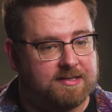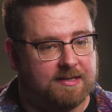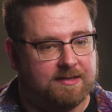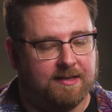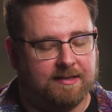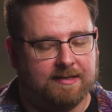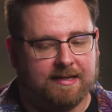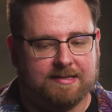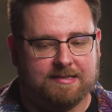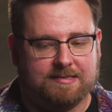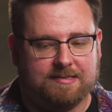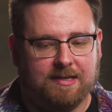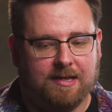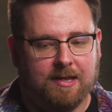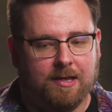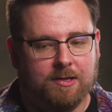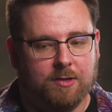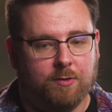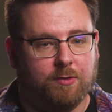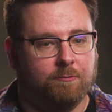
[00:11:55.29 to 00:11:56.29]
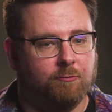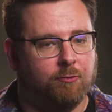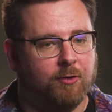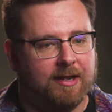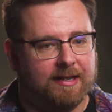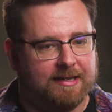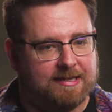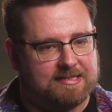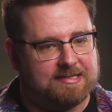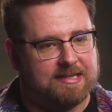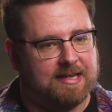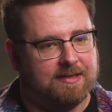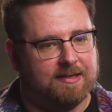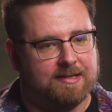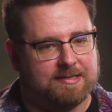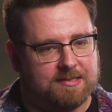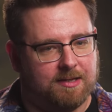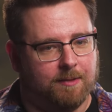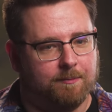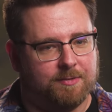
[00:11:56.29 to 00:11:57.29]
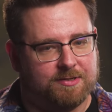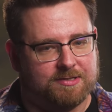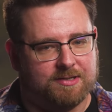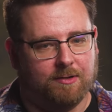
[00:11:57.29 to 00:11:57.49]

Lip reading: I think that's, you can really see these numbers.